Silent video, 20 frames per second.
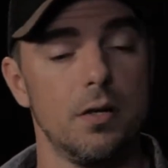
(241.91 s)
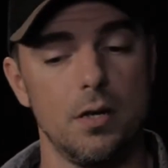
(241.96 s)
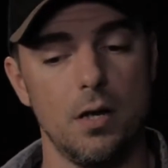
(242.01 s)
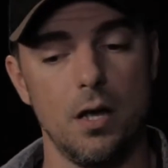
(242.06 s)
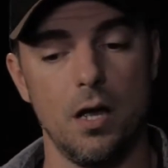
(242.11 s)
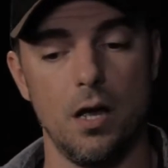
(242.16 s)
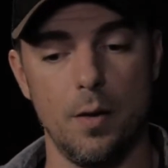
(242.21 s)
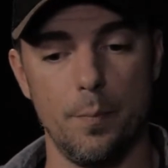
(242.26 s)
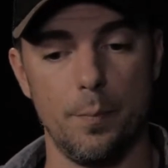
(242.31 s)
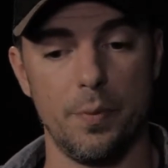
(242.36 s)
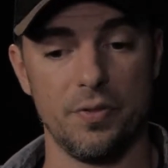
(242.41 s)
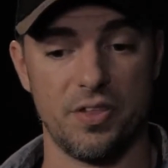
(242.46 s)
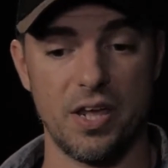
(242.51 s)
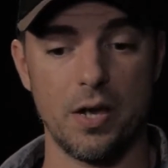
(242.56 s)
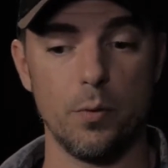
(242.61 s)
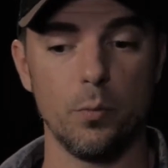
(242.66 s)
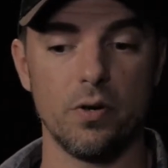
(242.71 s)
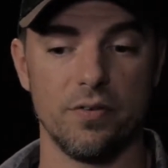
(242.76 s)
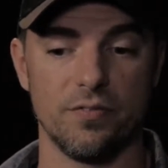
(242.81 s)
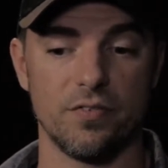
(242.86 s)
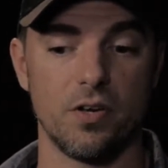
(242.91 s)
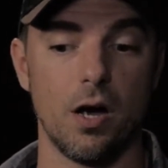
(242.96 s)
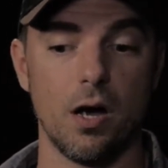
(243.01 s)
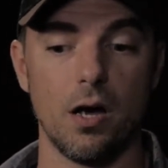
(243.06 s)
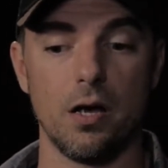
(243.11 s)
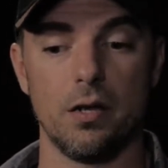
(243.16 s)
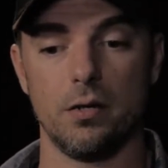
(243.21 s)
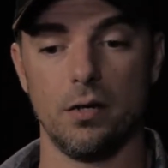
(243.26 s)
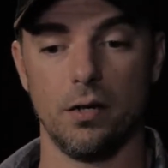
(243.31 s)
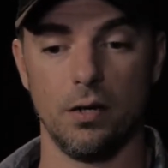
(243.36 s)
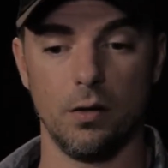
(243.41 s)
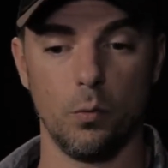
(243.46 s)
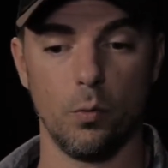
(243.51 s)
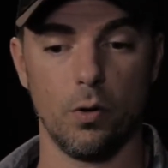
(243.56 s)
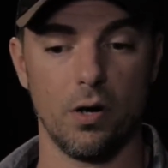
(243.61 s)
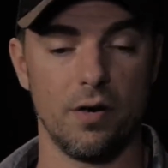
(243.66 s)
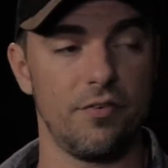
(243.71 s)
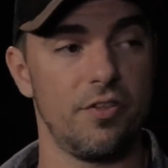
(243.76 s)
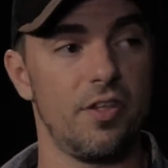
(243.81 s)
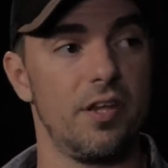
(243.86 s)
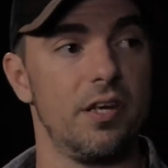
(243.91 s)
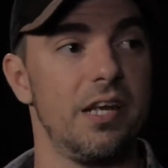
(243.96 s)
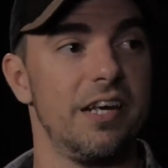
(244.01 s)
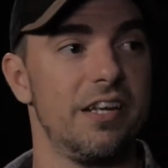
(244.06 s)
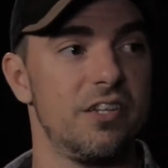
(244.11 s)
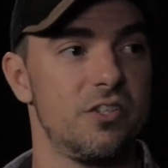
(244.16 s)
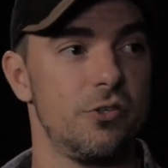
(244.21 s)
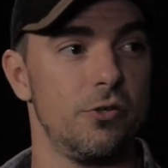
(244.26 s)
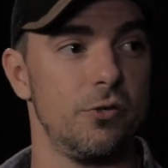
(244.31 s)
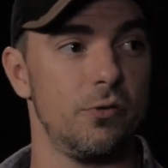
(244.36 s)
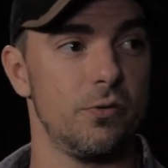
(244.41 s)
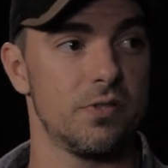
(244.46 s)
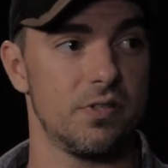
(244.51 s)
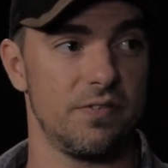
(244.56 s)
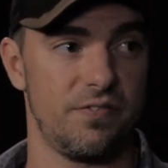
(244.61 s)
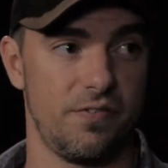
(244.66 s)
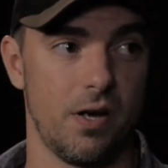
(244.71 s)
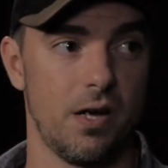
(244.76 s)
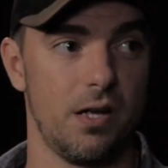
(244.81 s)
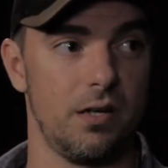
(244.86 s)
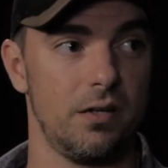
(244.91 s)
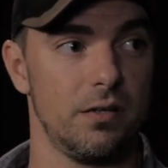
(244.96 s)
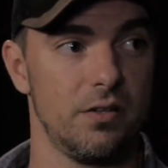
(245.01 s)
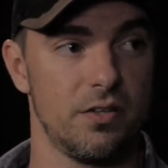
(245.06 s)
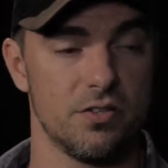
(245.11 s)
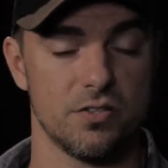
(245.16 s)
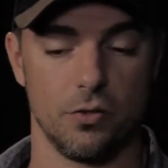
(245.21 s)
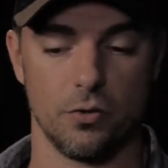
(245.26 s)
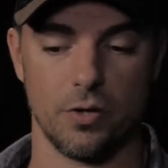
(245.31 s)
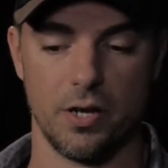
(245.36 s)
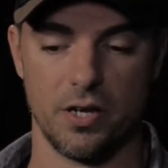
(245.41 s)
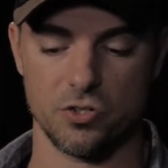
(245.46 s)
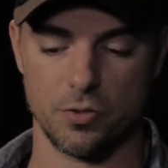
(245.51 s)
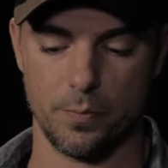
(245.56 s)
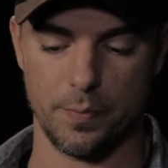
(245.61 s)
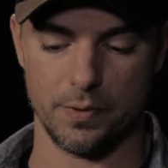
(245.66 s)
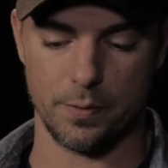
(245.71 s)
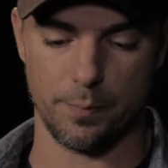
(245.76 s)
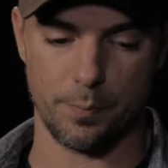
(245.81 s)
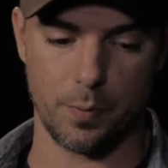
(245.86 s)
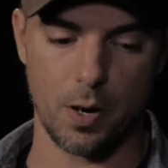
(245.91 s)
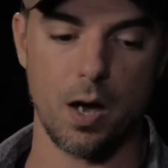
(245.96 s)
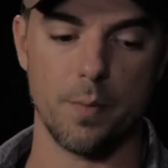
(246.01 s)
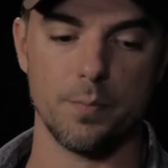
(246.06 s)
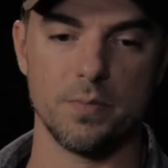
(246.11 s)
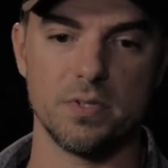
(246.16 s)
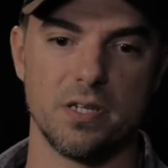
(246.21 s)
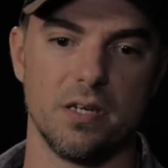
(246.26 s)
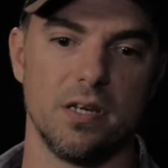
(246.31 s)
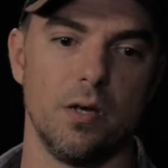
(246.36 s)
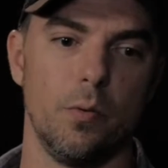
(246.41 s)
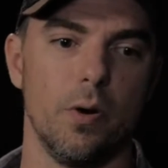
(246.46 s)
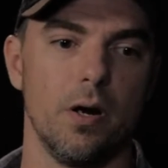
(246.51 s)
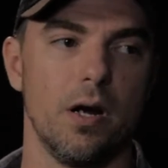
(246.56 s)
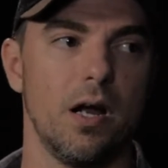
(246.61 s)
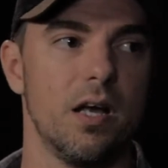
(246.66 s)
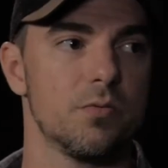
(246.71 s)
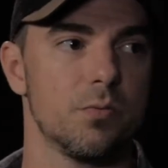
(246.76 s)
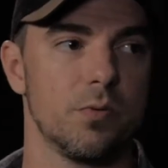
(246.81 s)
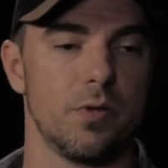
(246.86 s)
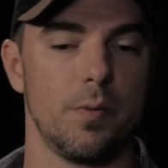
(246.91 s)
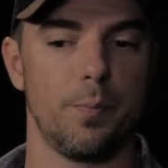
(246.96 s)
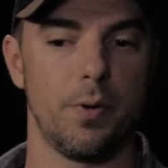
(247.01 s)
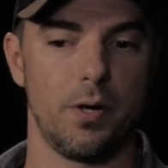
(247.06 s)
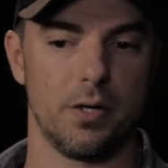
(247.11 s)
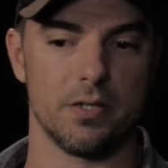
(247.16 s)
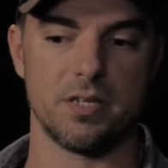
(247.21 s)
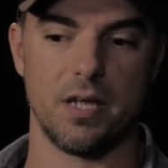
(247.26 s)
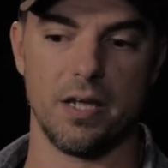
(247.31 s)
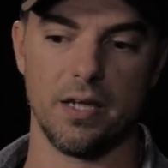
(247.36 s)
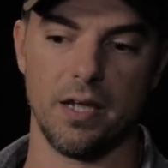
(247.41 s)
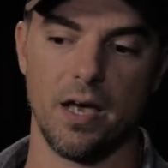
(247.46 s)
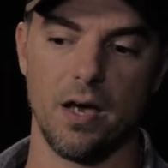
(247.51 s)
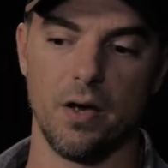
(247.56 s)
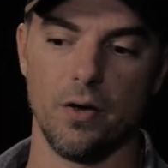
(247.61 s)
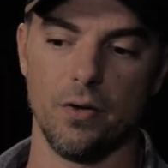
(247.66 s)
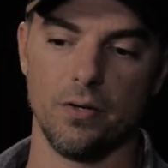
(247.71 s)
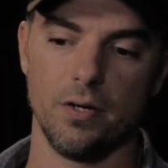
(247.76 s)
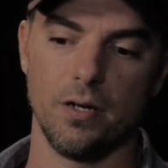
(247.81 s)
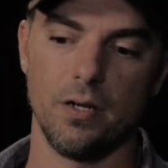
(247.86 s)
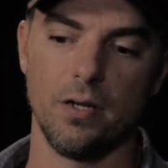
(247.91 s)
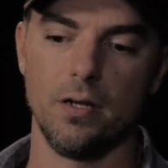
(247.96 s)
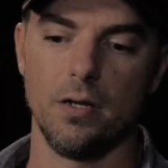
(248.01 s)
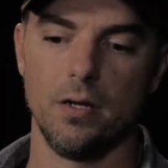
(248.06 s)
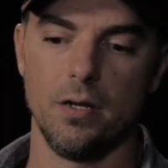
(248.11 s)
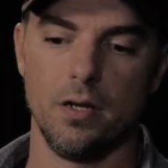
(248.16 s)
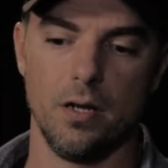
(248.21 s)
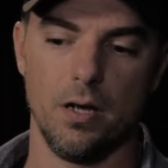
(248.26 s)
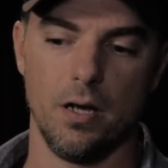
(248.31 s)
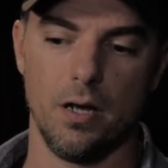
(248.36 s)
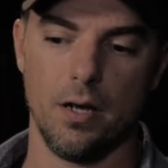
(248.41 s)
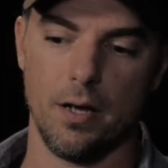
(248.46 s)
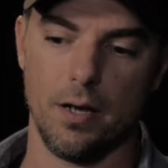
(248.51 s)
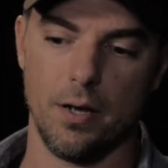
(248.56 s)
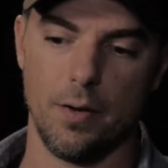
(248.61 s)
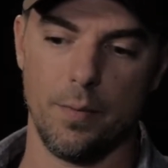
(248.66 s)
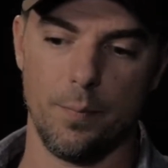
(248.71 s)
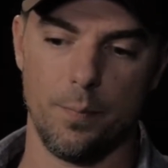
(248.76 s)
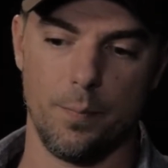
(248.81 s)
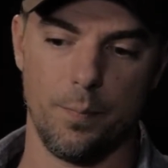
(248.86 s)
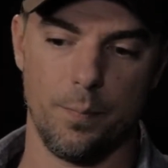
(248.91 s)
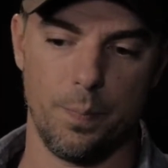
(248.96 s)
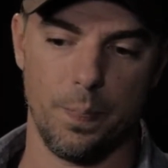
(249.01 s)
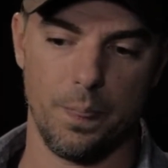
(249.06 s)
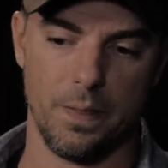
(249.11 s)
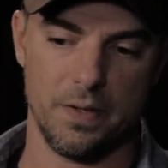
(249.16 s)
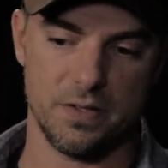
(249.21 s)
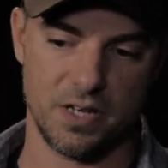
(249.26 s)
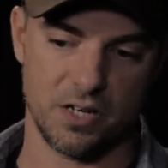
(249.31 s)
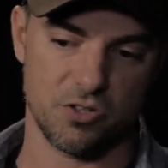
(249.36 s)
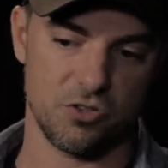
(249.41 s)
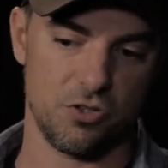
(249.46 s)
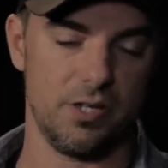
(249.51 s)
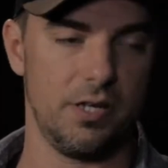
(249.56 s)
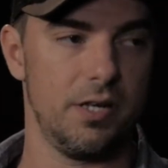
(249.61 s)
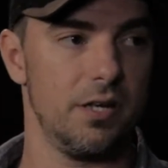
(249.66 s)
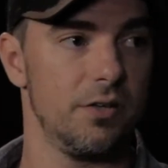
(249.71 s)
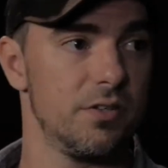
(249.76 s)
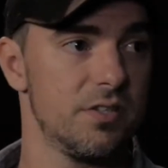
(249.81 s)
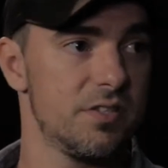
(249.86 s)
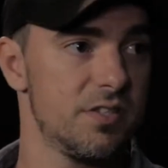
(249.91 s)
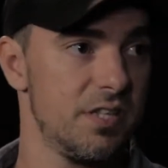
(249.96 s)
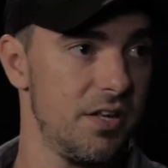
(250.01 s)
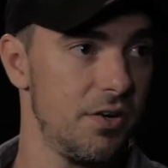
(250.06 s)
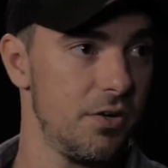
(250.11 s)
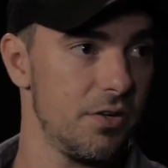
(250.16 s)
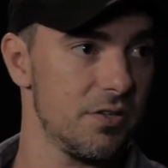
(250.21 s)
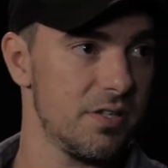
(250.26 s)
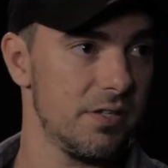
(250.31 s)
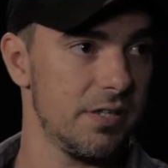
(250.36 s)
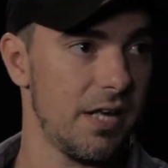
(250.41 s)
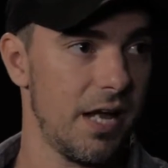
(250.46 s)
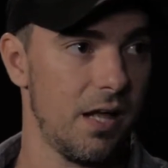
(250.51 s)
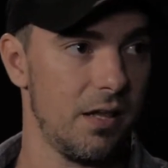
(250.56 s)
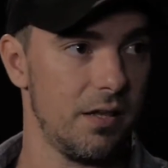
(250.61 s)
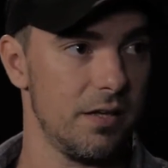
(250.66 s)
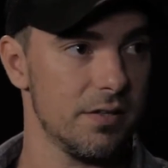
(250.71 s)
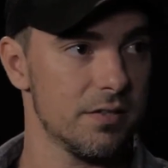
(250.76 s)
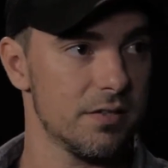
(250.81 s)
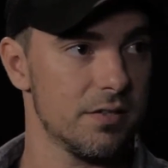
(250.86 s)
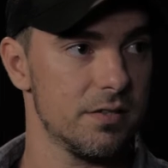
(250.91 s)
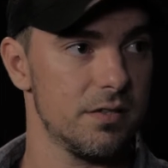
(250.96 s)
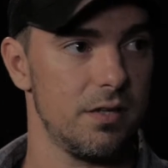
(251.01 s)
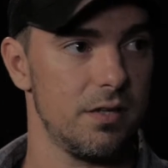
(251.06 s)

But they would have gone wherever they needed to find this location. But the Bomb City warehouse where the punks hang out is actually here in the Cedars in Dallas.